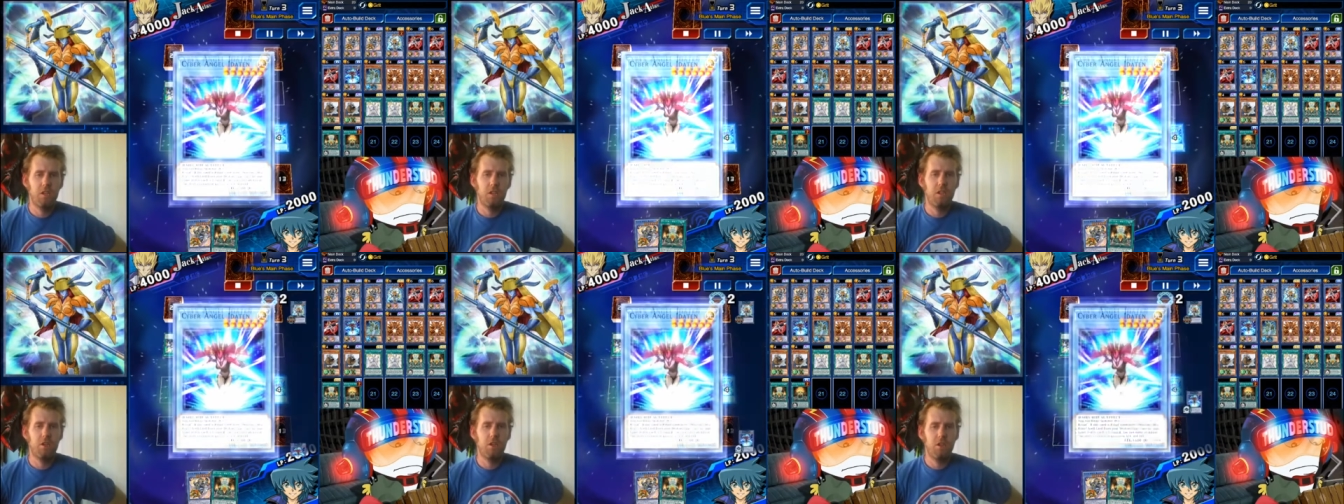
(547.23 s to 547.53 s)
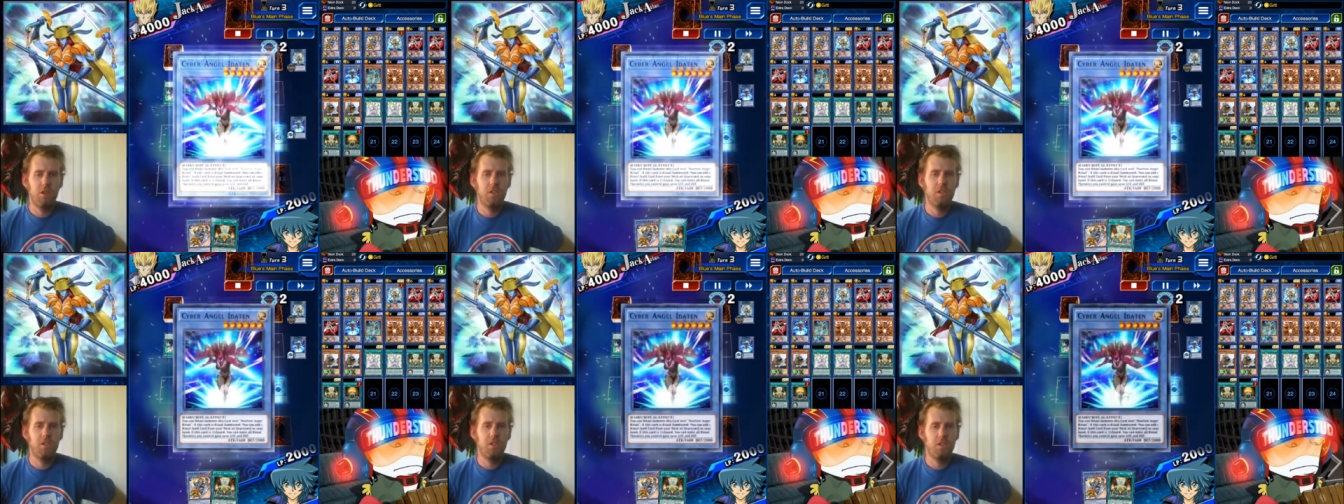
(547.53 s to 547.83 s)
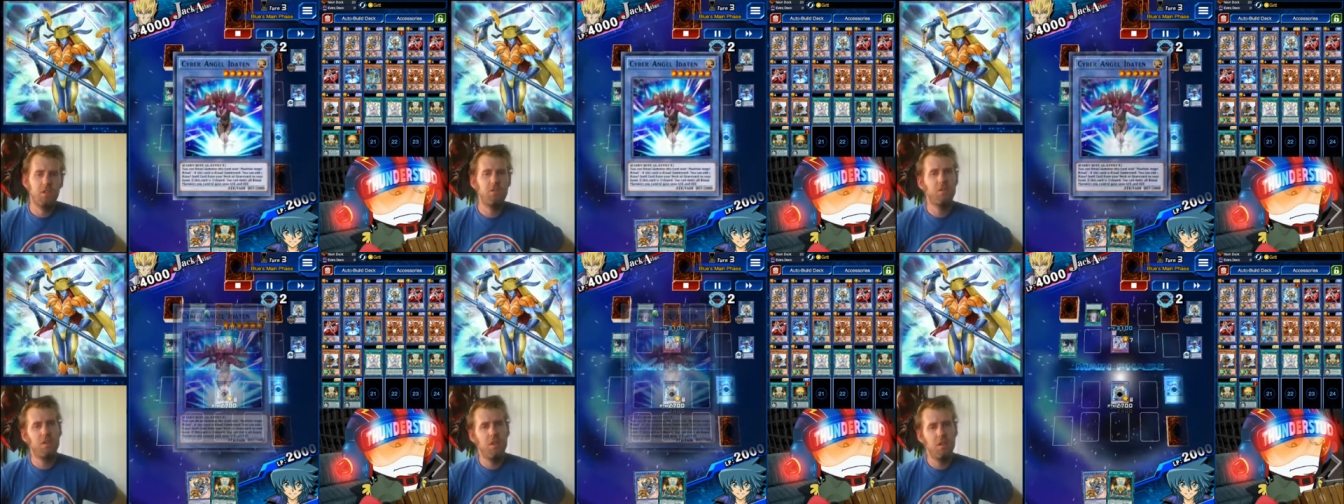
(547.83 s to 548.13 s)
literally
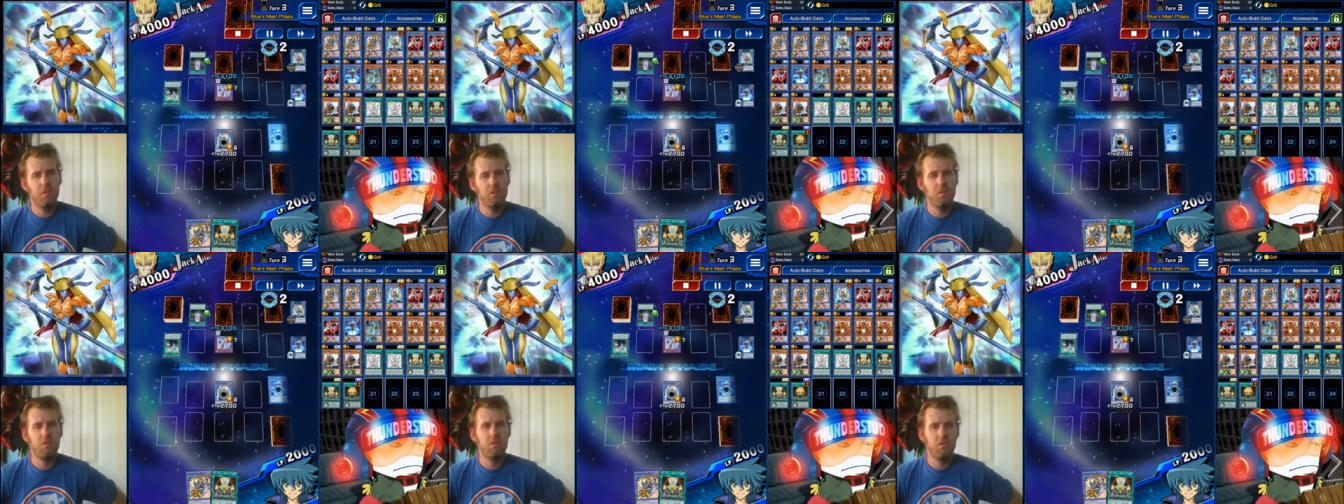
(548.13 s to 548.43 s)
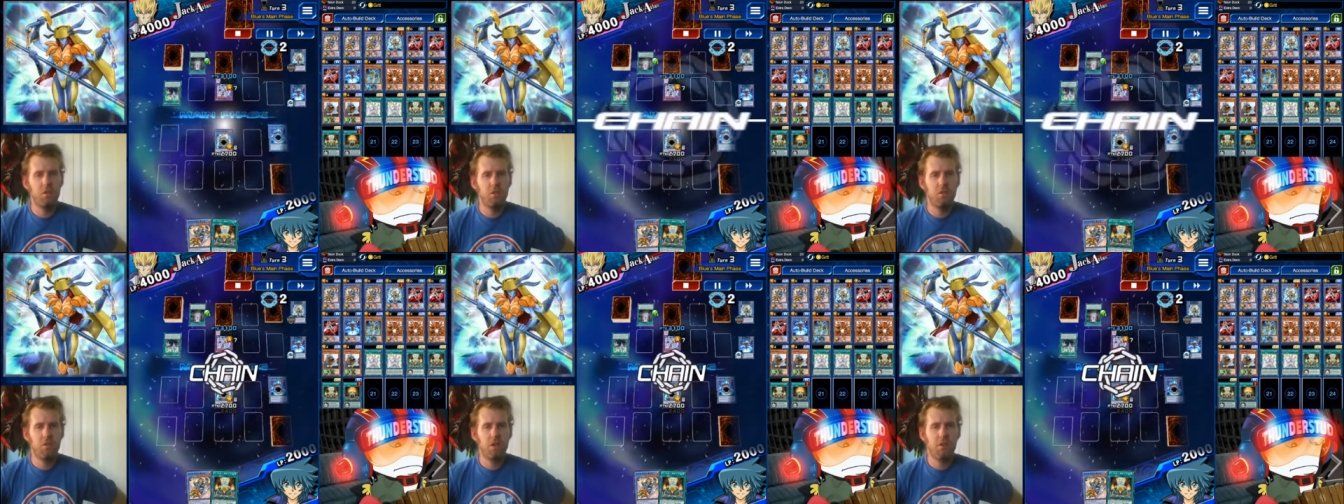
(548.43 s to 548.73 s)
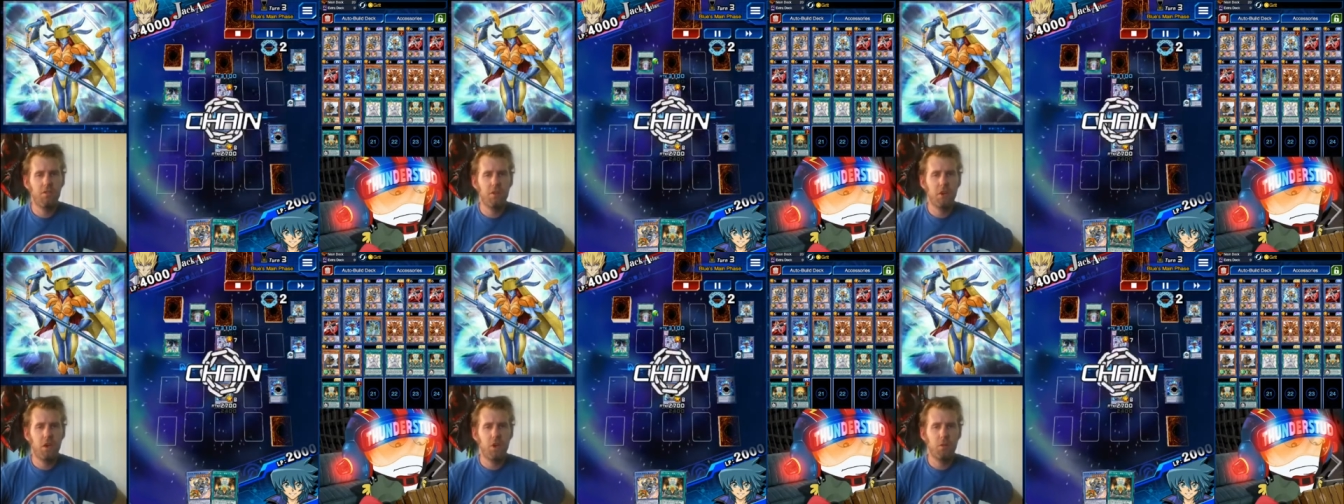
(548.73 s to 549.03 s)
just sends you to the
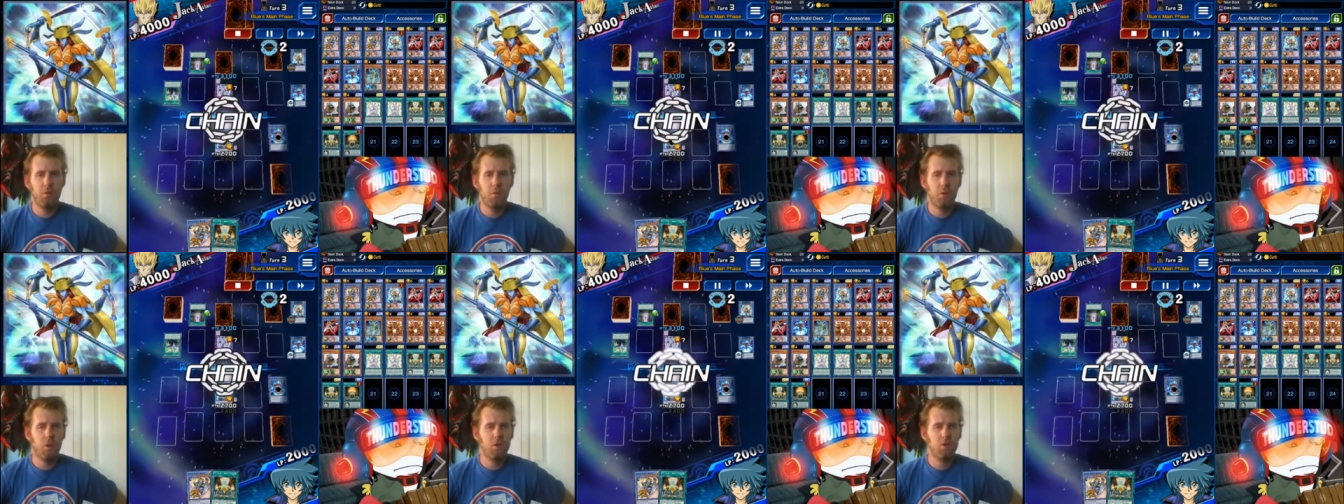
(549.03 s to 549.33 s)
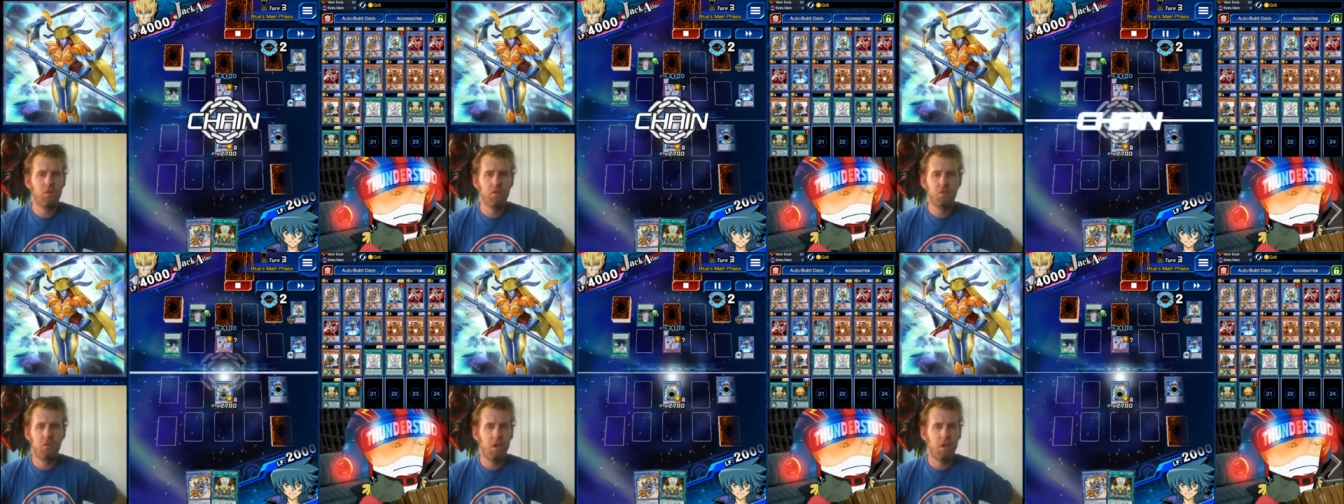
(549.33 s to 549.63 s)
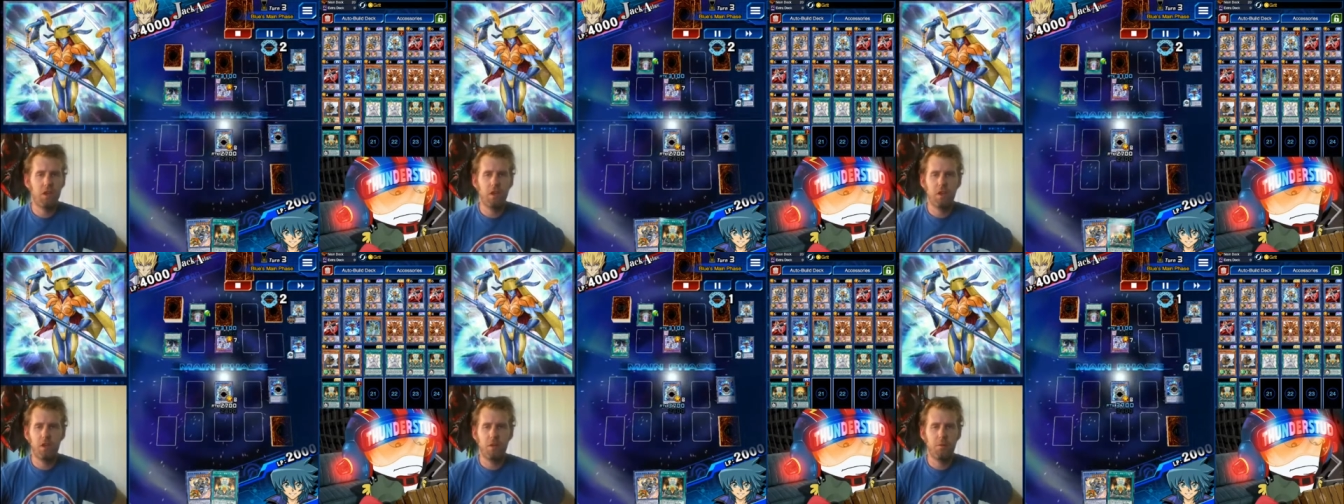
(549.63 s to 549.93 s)
graveyard. It works
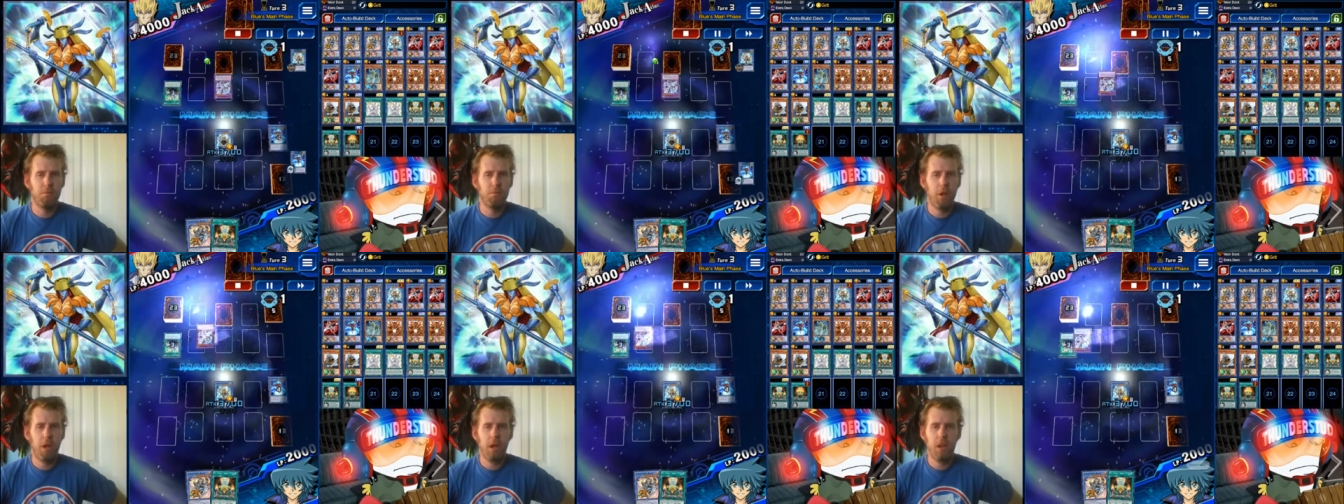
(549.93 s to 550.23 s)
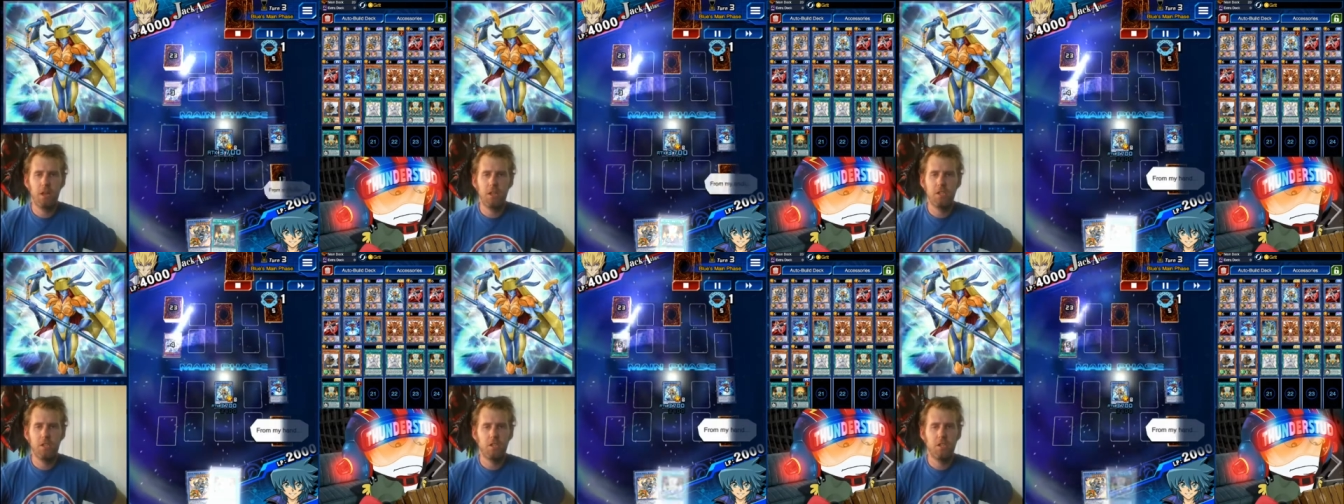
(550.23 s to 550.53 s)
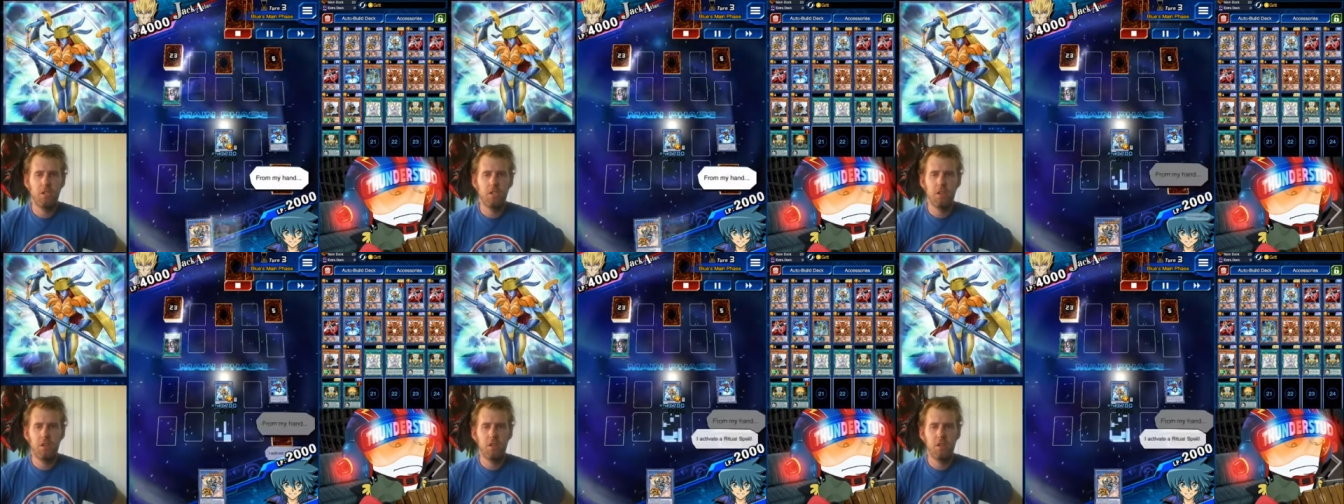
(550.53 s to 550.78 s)
like a banish.